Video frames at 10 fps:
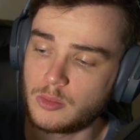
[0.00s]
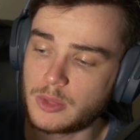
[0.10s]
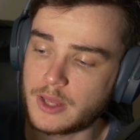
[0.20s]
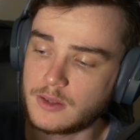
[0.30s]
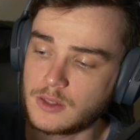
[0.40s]

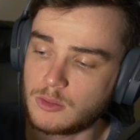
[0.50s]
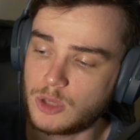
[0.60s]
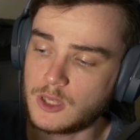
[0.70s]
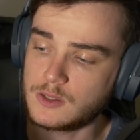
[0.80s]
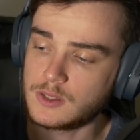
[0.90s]
Players
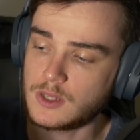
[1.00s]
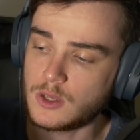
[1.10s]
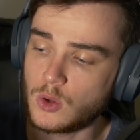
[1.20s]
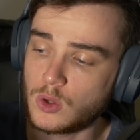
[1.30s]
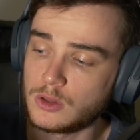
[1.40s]
compete to
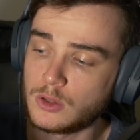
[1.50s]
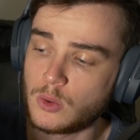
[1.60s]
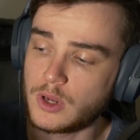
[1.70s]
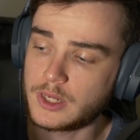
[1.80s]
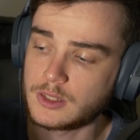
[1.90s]
see who can
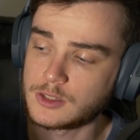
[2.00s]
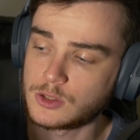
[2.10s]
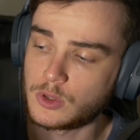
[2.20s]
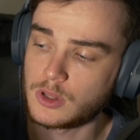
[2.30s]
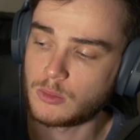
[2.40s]
lure and
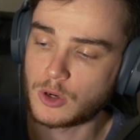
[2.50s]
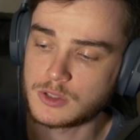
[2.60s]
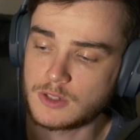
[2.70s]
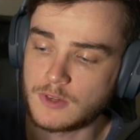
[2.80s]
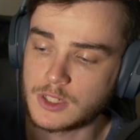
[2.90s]
destroy the
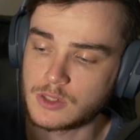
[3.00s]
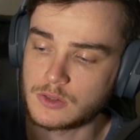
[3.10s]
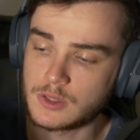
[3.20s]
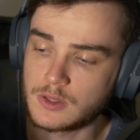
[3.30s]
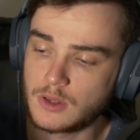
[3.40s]
most
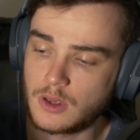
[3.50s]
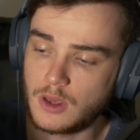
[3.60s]
adventurers,